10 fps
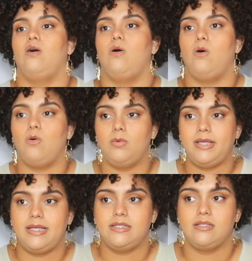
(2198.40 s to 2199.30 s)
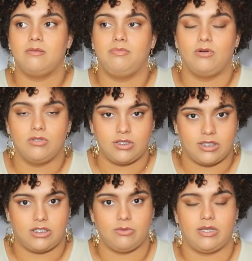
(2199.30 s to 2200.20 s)
Always approach
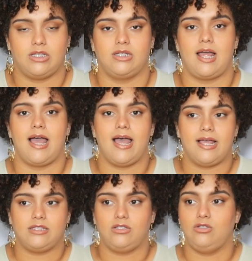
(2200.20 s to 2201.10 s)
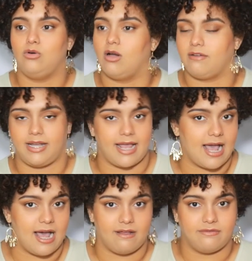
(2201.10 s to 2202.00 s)
the situation as you already
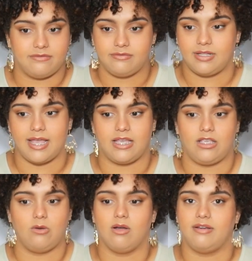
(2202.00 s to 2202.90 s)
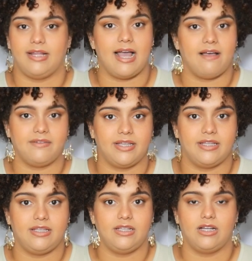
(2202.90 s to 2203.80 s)
have. Like you already have it,
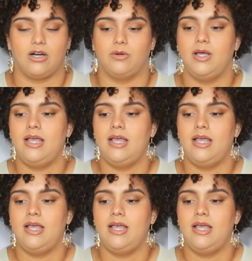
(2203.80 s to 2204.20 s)
you know?